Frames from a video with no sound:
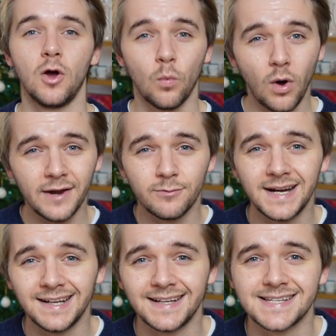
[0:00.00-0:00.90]
What I'd
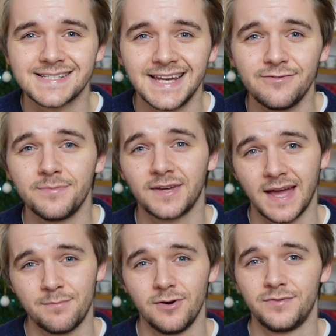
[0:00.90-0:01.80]
really like to see from the
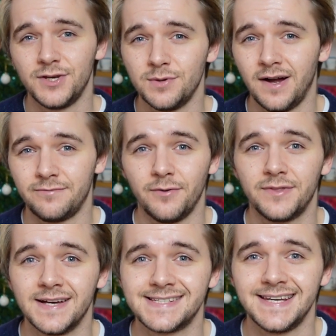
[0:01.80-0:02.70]
camera of the new iPhone
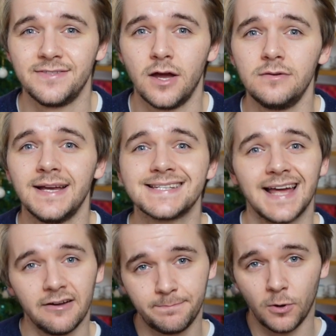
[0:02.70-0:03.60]
13 though, is to
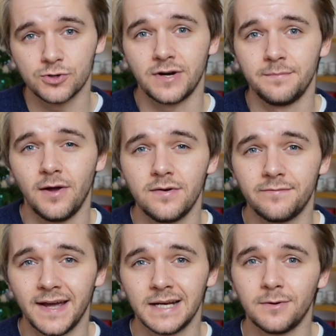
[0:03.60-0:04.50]
have portrait mode
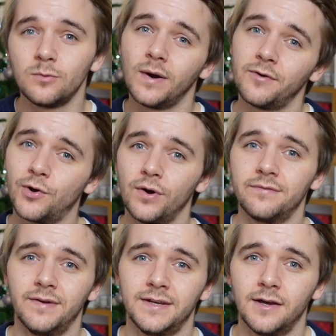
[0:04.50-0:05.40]
available when
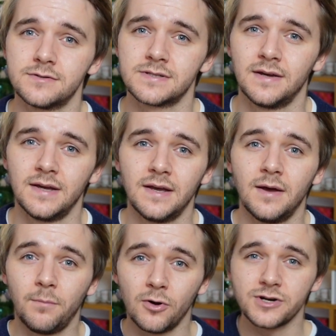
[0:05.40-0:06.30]
recording videos.
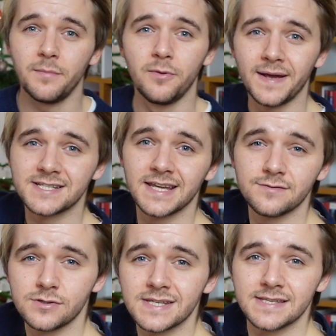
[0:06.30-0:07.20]
Portrait mode basically gives
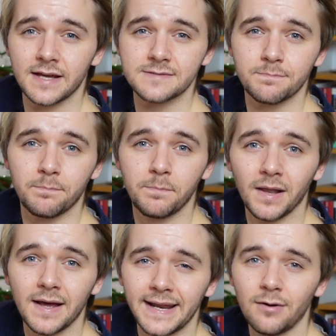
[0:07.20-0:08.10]
you this nice
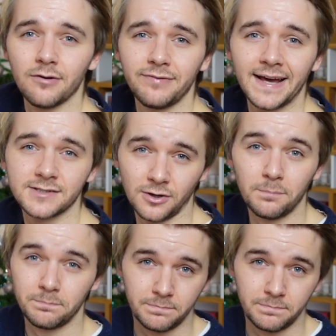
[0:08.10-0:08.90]
blurred out effect, or